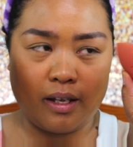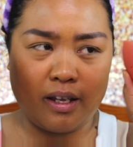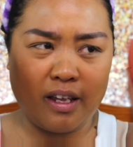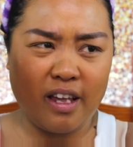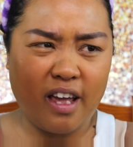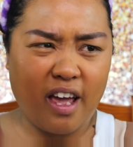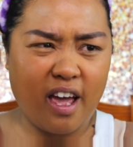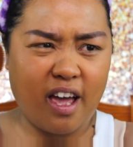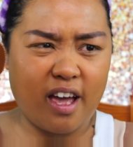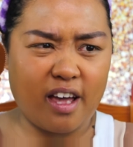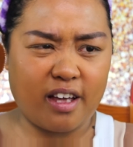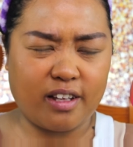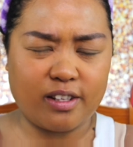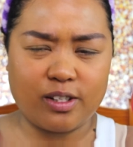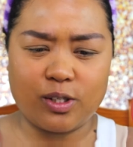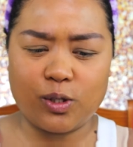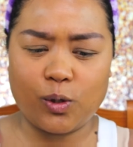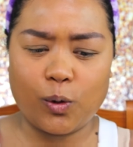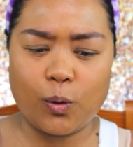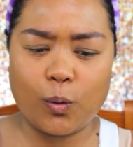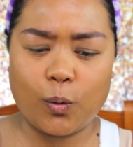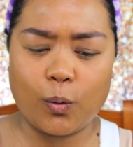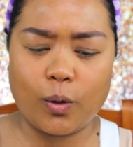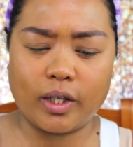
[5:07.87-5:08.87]
yeah.
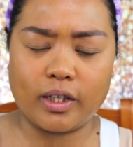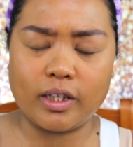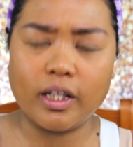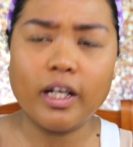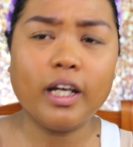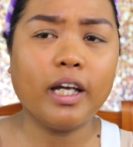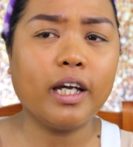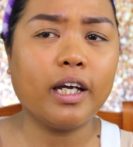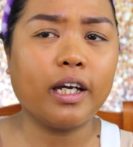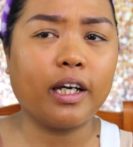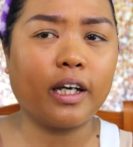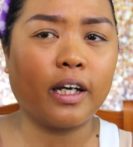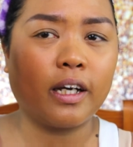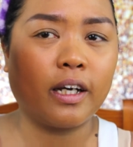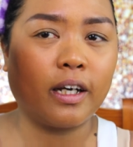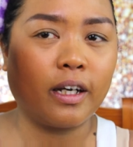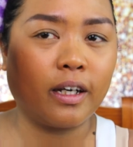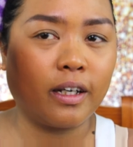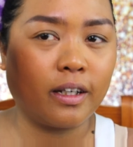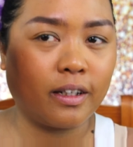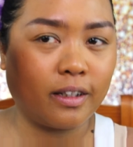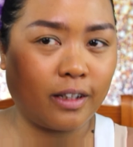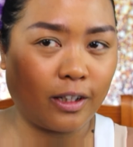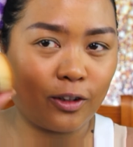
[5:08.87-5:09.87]
So I think
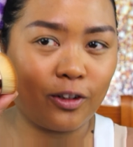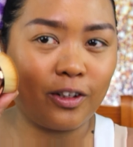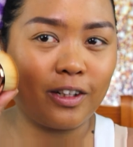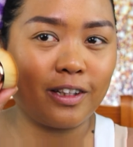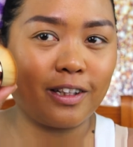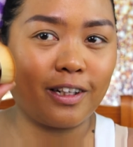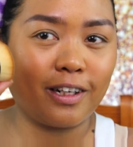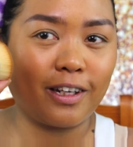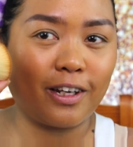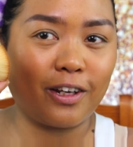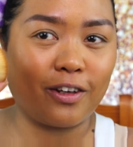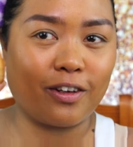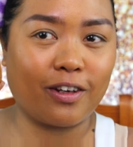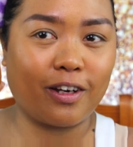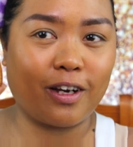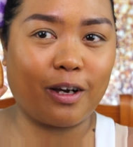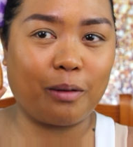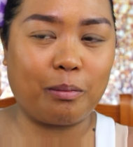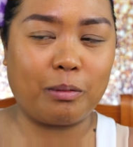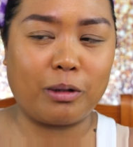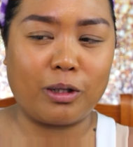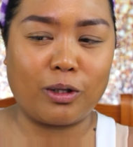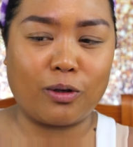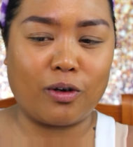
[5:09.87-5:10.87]
ito na talaga yung
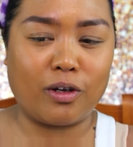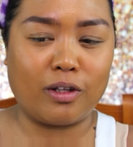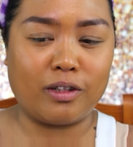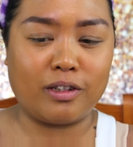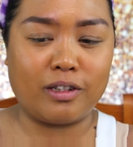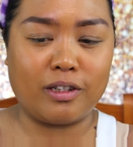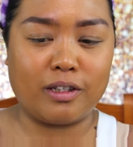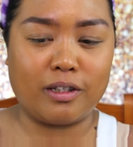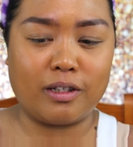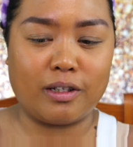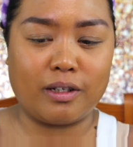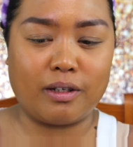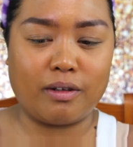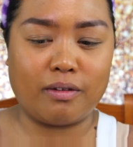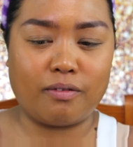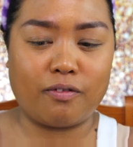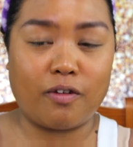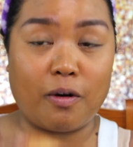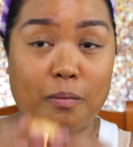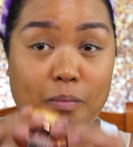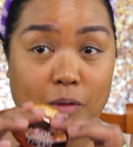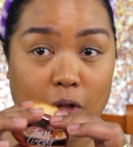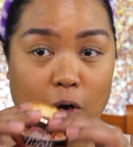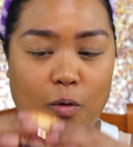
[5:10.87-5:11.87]
gagamitin ko until
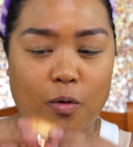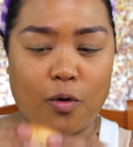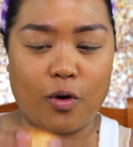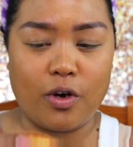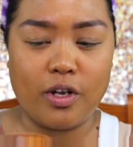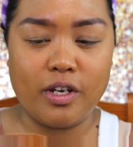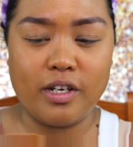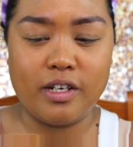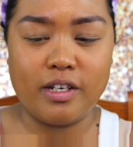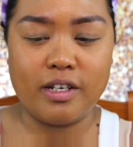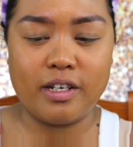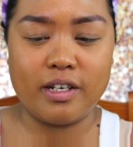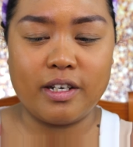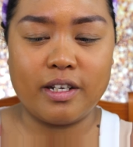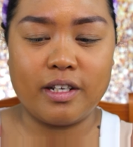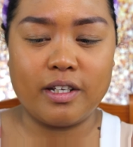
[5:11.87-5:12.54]
from now on.